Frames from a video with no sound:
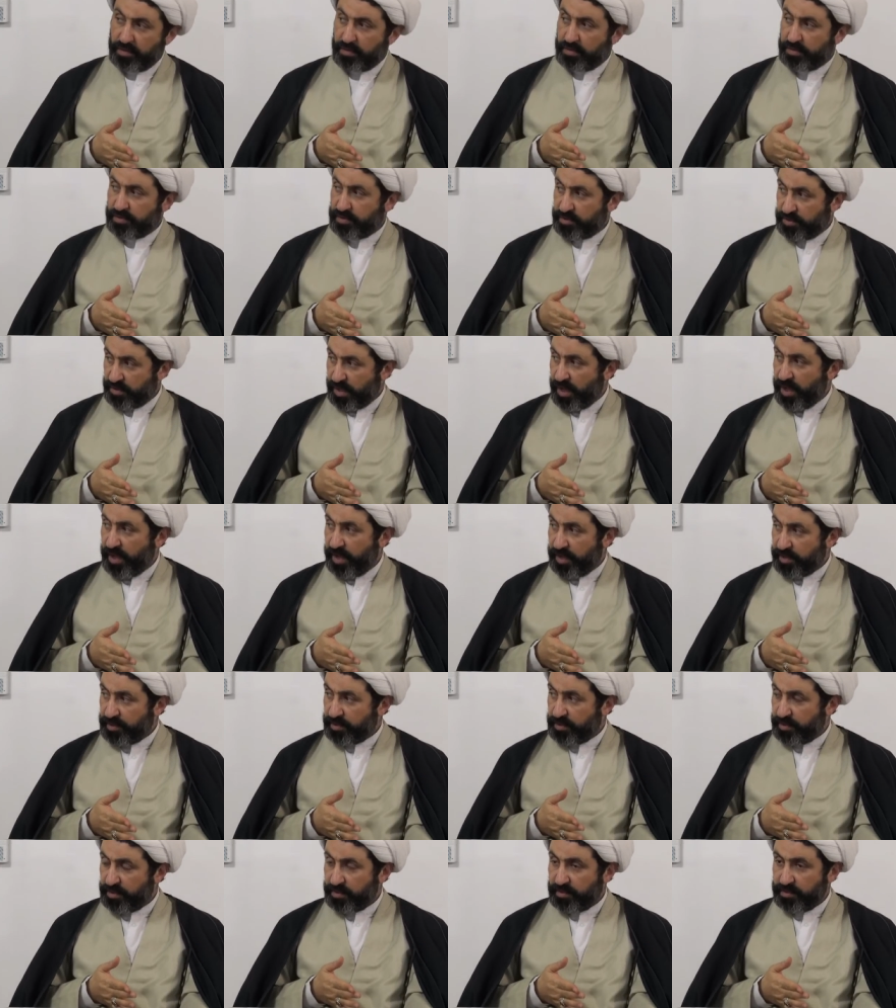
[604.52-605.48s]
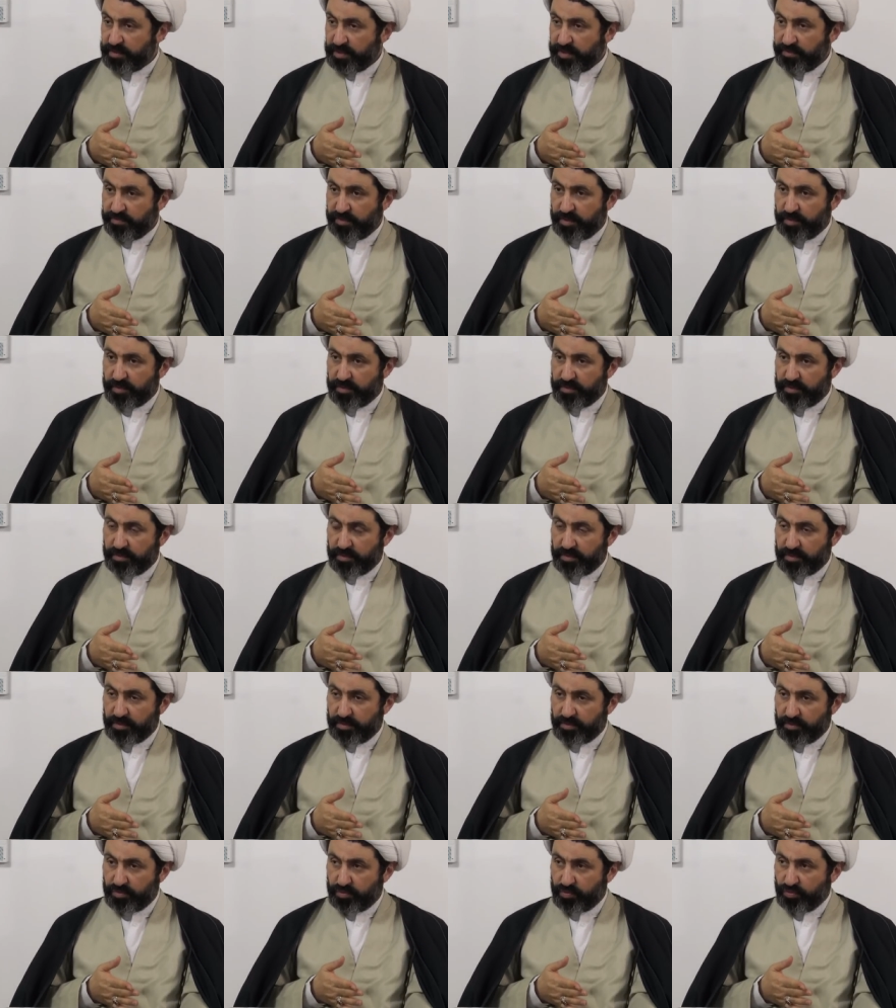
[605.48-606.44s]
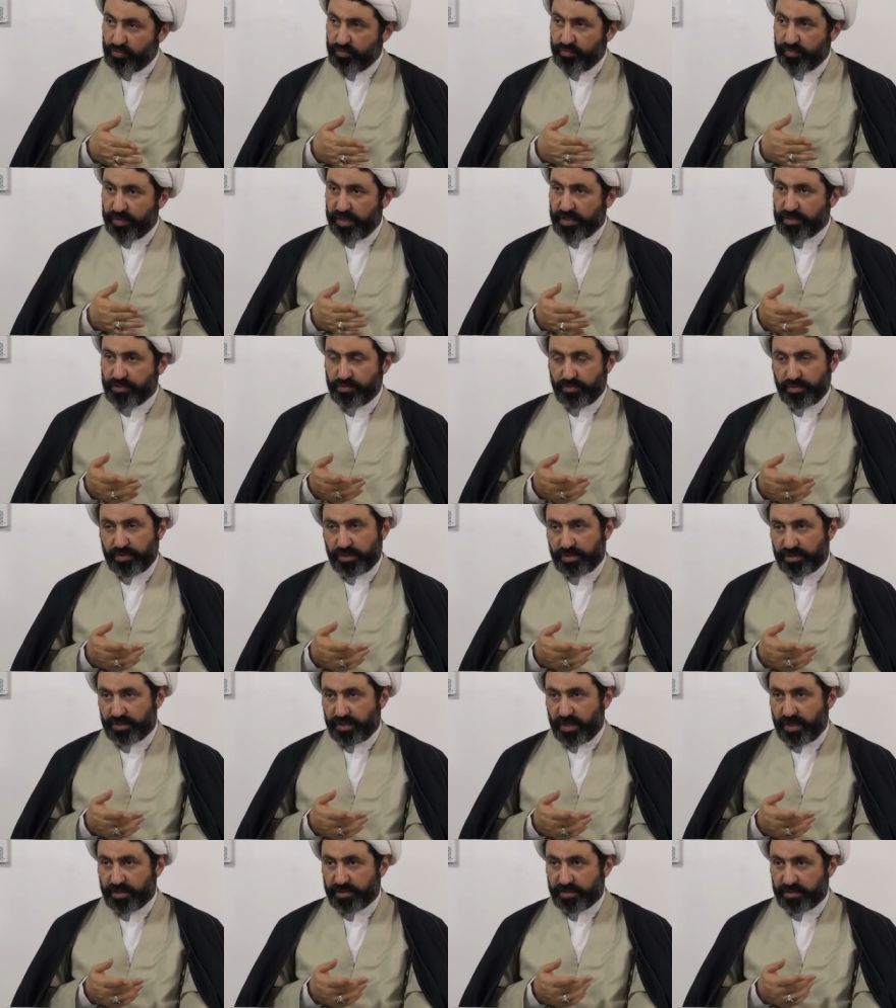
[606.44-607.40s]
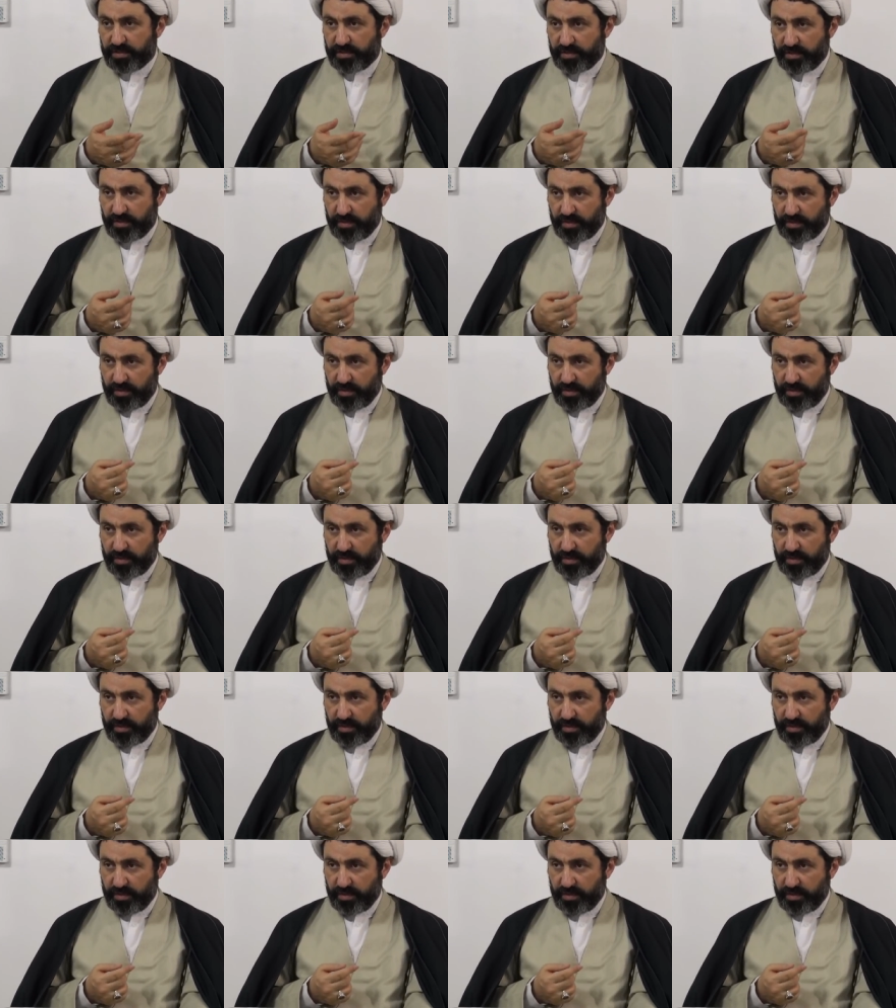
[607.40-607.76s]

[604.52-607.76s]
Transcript: side, there were two ways to discuss,